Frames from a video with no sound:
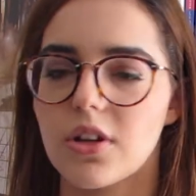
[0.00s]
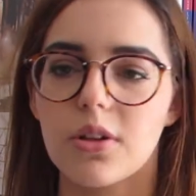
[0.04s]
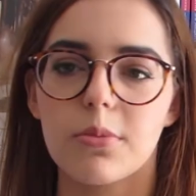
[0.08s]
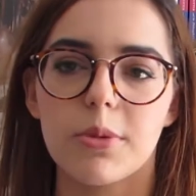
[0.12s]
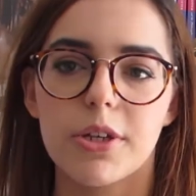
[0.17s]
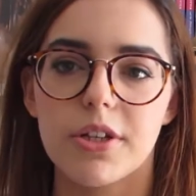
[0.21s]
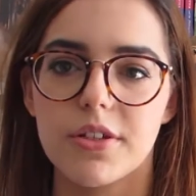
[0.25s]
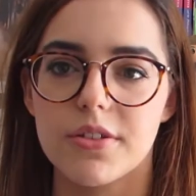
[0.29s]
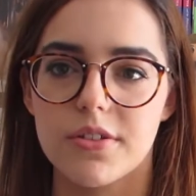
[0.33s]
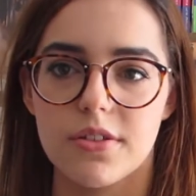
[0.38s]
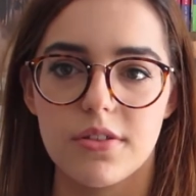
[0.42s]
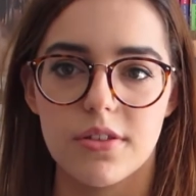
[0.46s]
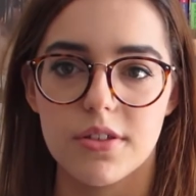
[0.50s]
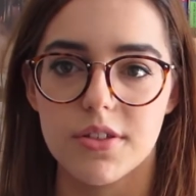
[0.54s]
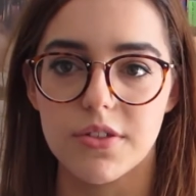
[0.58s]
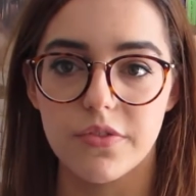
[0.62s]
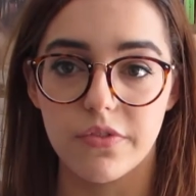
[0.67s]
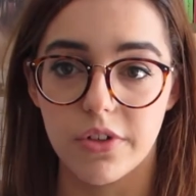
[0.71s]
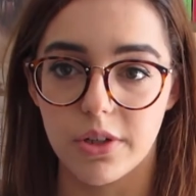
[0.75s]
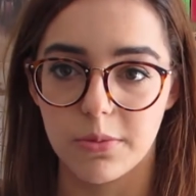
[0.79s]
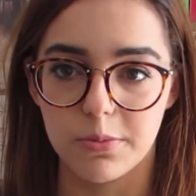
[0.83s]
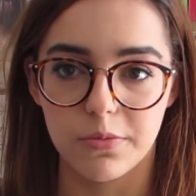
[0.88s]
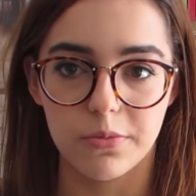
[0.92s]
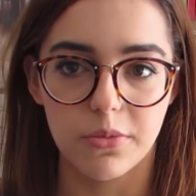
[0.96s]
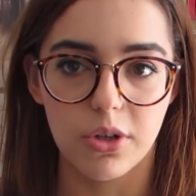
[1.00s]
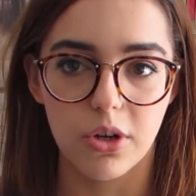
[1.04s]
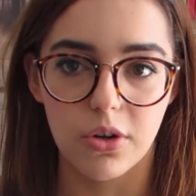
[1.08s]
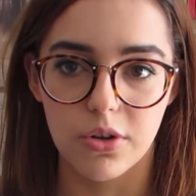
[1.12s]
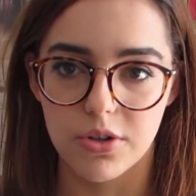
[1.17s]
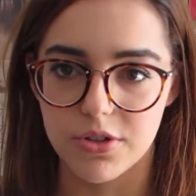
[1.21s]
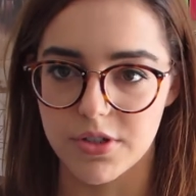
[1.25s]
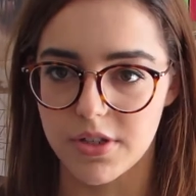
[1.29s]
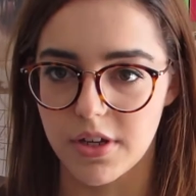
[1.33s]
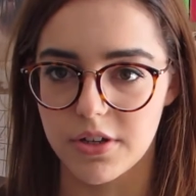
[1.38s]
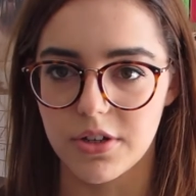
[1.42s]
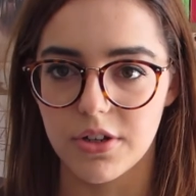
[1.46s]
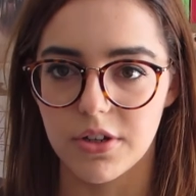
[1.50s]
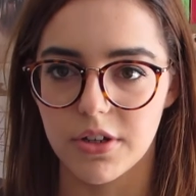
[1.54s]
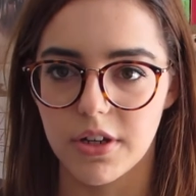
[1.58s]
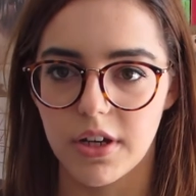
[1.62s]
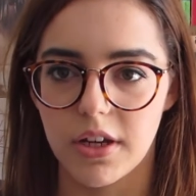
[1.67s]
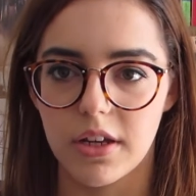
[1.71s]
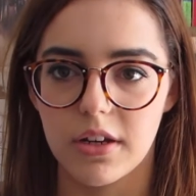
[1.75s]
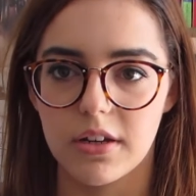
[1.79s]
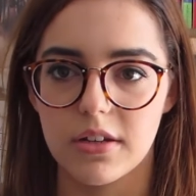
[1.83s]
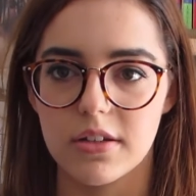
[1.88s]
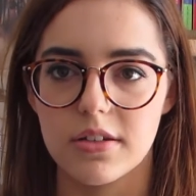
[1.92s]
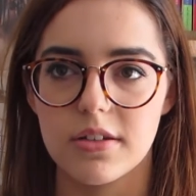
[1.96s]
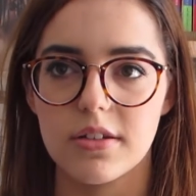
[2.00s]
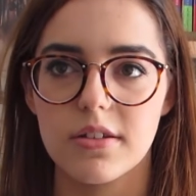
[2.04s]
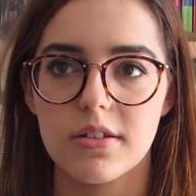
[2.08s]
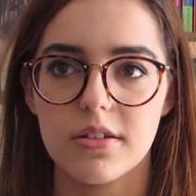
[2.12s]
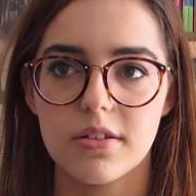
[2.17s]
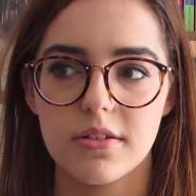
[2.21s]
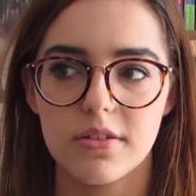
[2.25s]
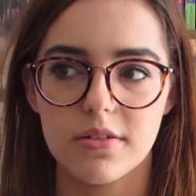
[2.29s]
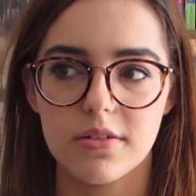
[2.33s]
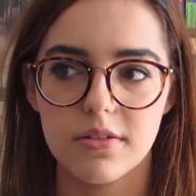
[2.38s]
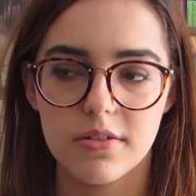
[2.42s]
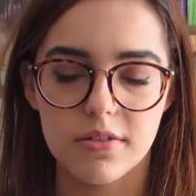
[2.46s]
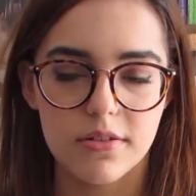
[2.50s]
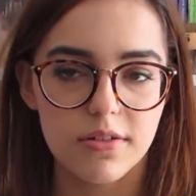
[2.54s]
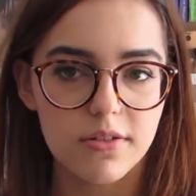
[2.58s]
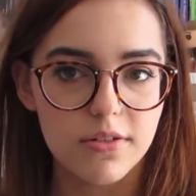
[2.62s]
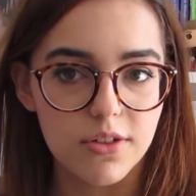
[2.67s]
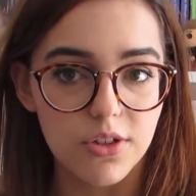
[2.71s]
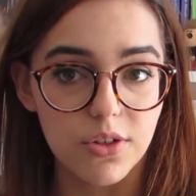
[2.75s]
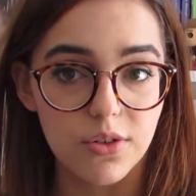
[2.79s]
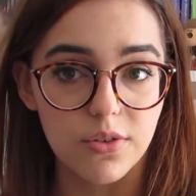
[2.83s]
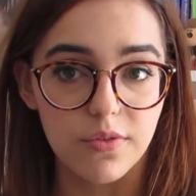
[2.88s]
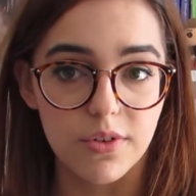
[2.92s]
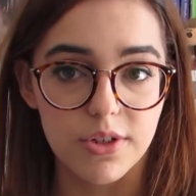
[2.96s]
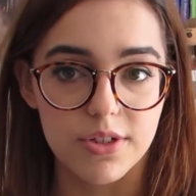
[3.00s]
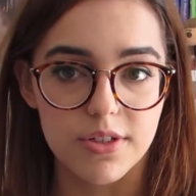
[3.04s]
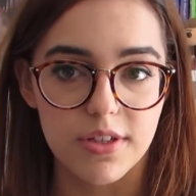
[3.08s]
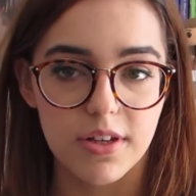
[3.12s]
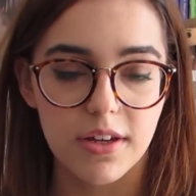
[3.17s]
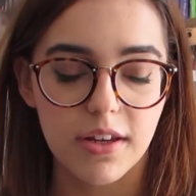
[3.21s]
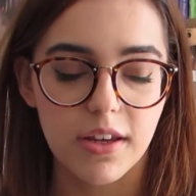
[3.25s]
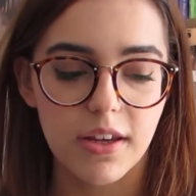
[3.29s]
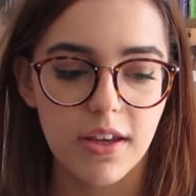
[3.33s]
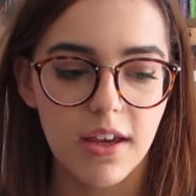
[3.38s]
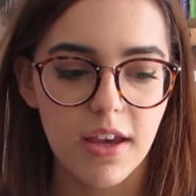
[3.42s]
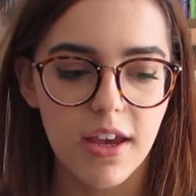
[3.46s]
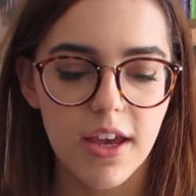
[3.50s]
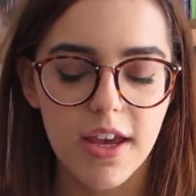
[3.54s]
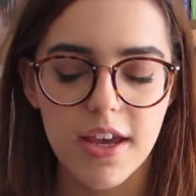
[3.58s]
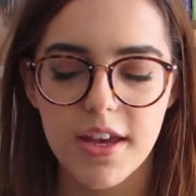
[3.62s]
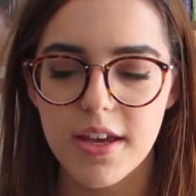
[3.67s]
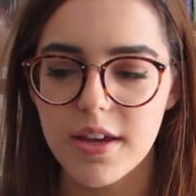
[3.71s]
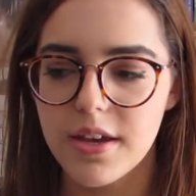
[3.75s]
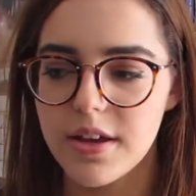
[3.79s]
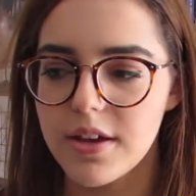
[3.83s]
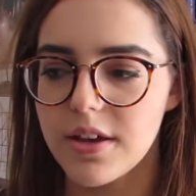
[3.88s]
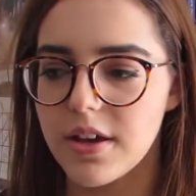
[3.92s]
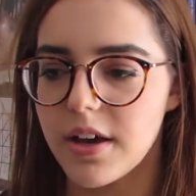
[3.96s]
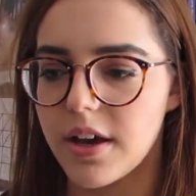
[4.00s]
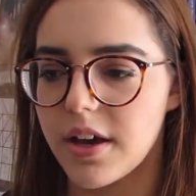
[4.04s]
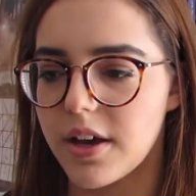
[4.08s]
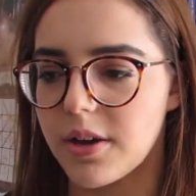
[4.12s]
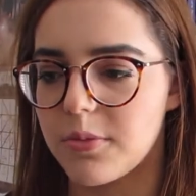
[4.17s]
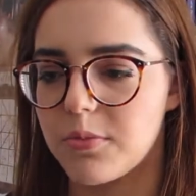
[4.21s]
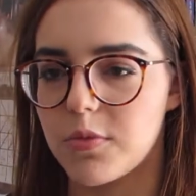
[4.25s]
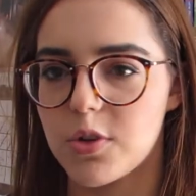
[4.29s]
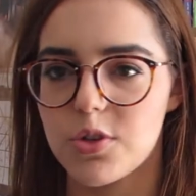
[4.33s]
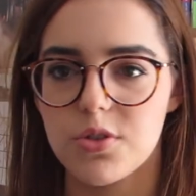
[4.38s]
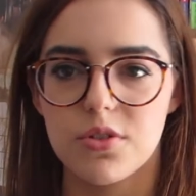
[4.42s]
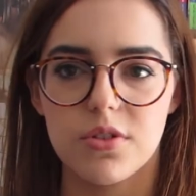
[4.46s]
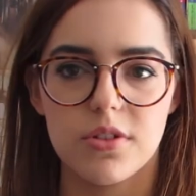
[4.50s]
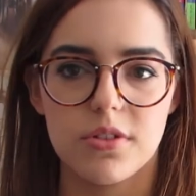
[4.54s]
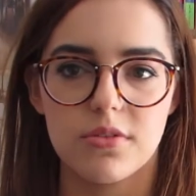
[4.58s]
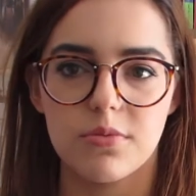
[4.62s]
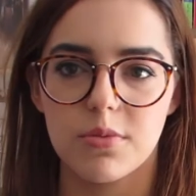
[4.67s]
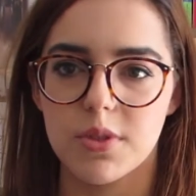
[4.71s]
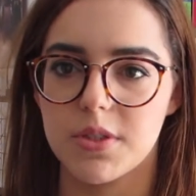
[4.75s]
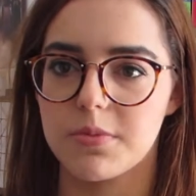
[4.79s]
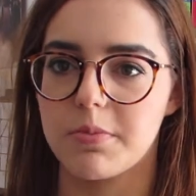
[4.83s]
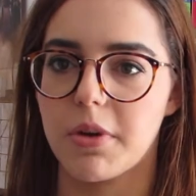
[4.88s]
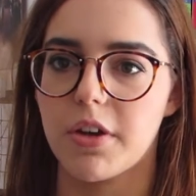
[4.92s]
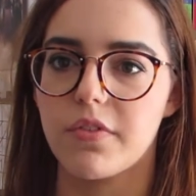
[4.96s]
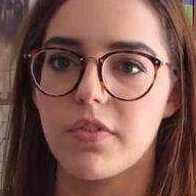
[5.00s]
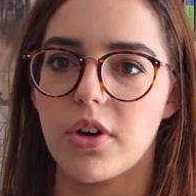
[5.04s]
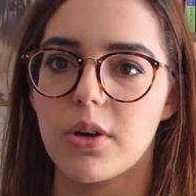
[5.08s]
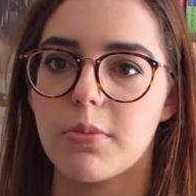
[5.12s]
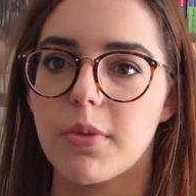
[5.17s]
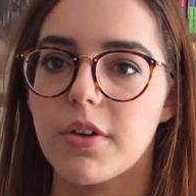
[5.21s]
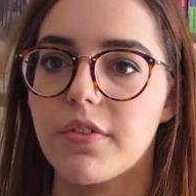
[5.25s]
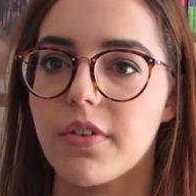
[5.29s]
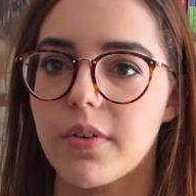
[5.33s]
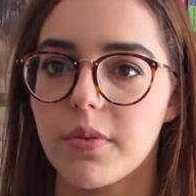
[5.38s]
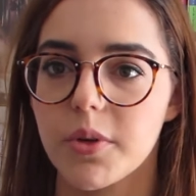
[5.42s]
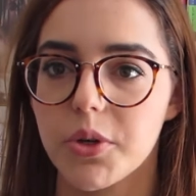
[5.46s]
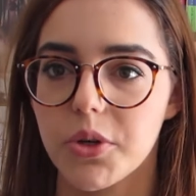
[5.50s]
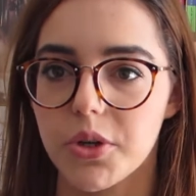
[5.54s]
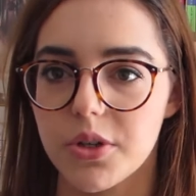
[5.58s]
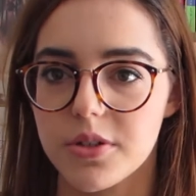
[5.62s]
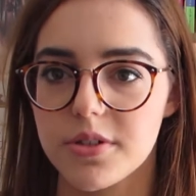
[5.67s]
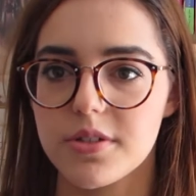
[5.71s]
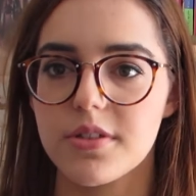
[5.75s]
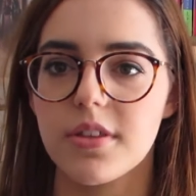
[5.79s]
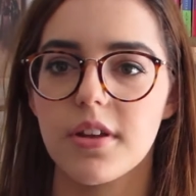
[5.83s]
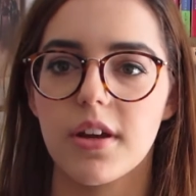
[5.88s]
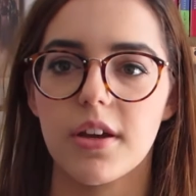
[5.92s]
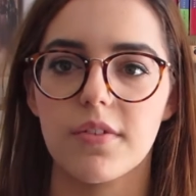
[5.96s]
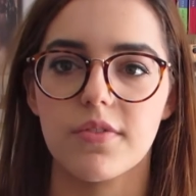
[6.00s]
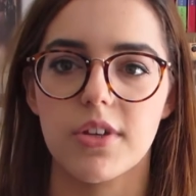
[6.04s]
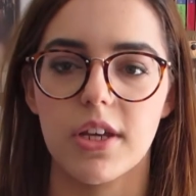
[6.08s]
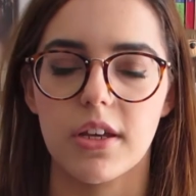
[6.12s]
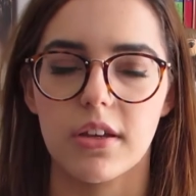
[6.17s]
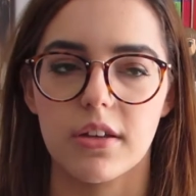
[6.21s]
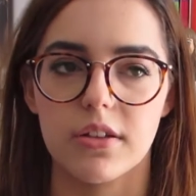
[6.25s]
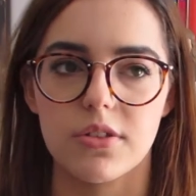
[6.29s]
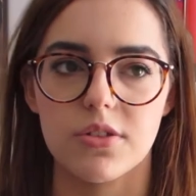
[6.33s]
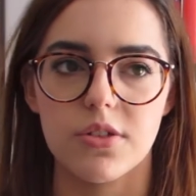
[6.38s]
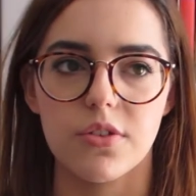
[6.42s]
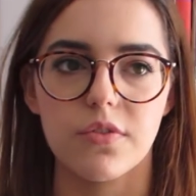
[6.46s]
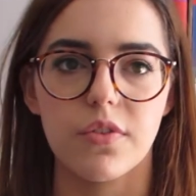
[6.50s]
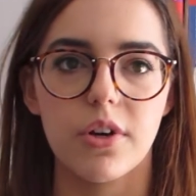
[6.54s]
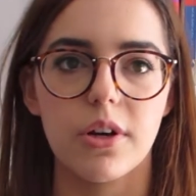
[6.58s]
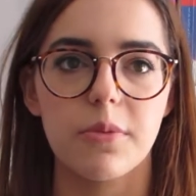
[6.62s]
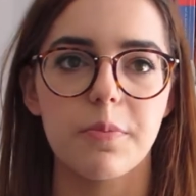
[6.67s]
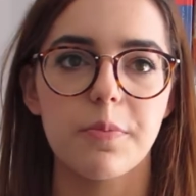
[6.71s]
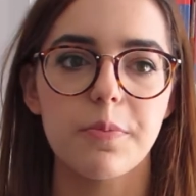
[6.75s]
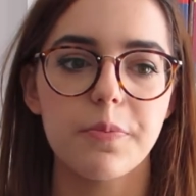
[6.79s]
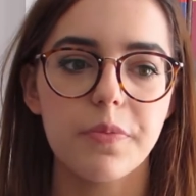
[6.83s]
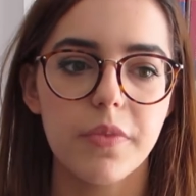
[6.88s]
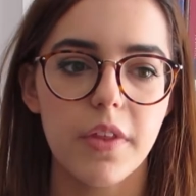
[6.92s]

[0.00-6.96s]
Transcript: all because of this film course I took in university, which was by far my favorite course that I've taken so far.